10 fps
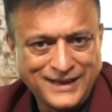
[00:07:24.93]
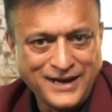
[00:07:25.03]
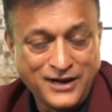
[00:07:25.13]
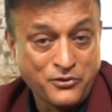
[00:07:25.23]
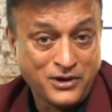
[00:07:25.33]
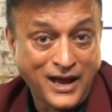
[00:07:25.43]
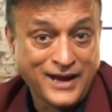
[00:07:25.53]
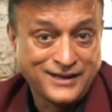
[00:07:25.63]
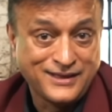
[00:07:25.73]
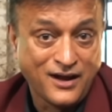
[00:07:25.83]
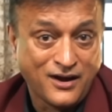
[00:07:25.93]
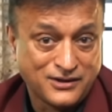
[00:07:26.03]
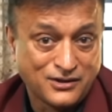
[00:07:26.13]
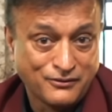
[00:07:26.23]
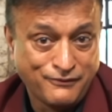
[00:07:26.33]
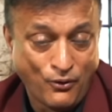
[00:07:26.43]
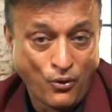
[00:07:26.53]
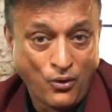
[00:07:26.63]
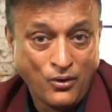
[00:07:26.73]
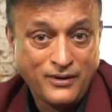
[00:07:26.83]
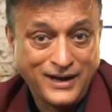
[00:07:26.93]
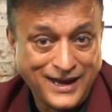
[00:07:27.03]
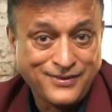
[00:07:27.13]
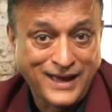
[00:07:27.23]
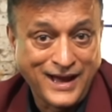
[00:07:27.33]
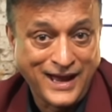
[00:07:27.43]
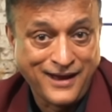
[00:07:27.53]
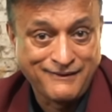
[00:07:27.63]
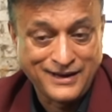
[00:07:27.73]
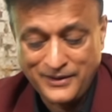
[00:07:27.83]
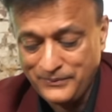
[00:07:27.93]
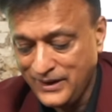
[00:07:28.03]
they don't like the Article 4 in that area.